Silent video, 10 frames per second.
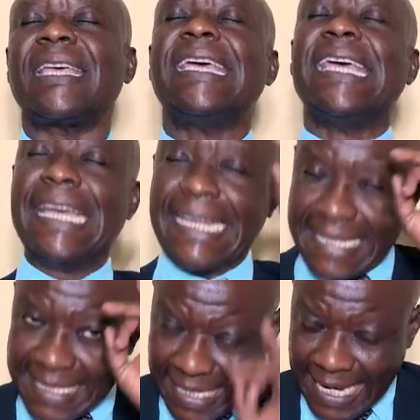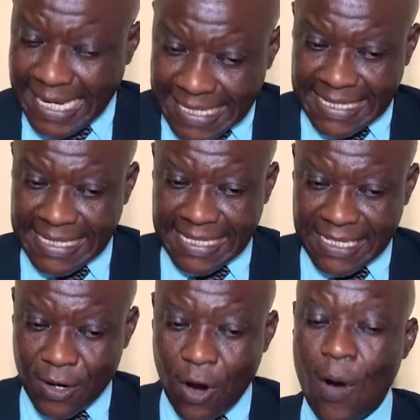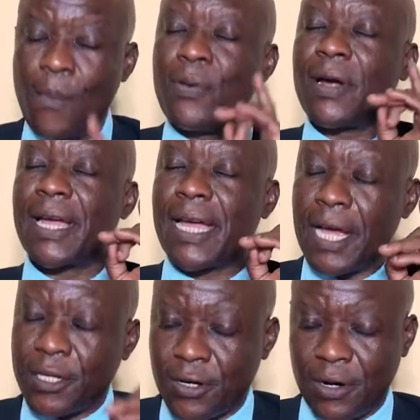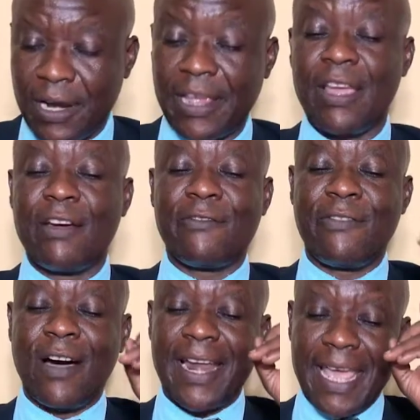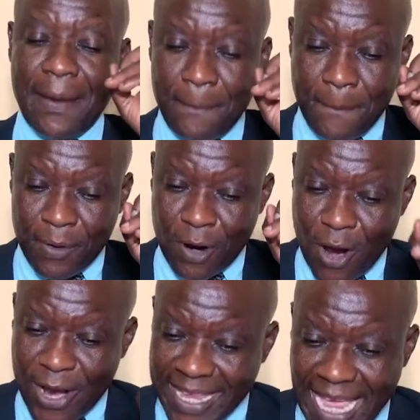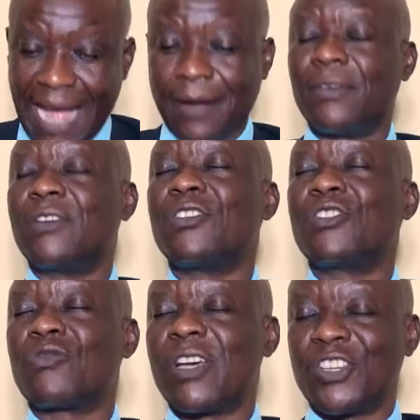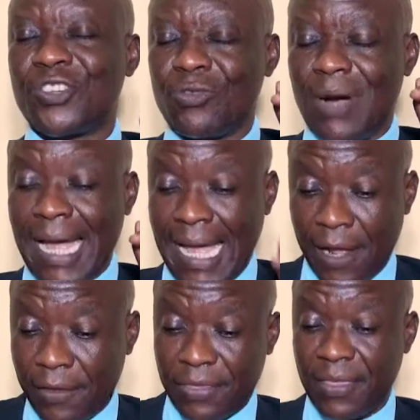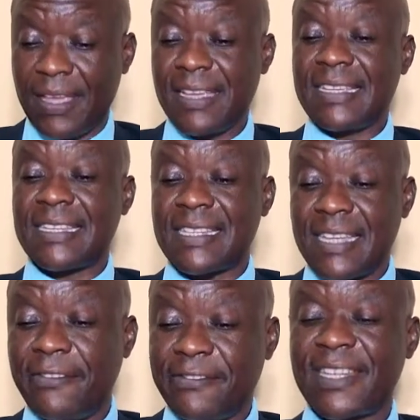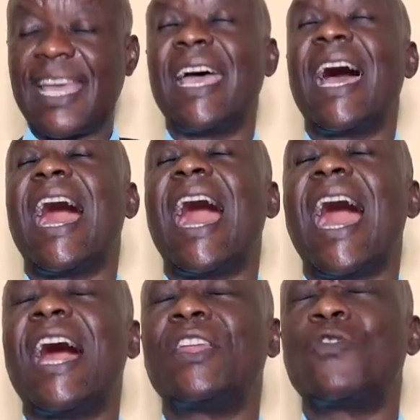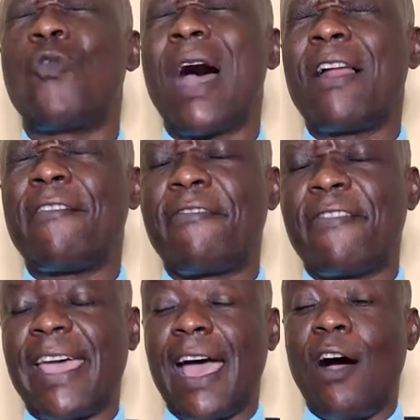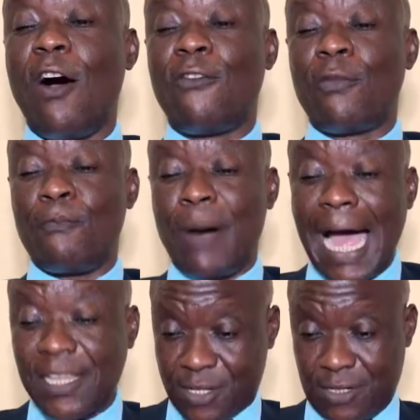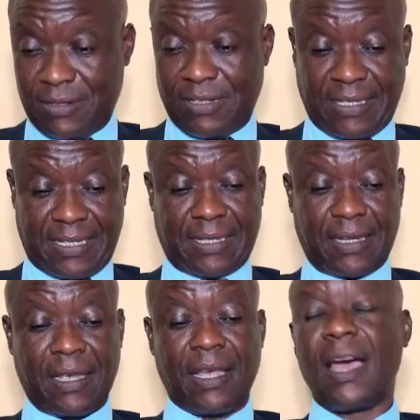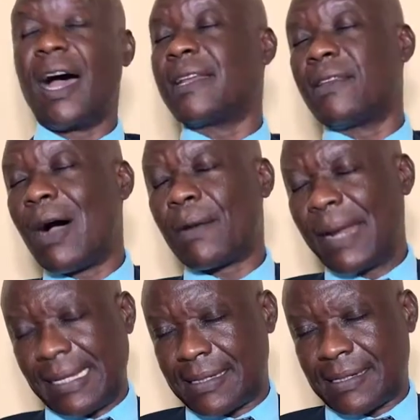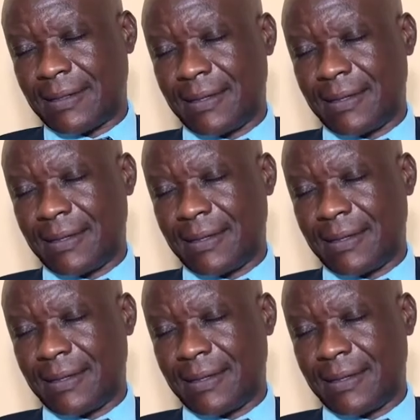it is obligatory for an employer to ensure health, safety, and welfare of persons at the workplace.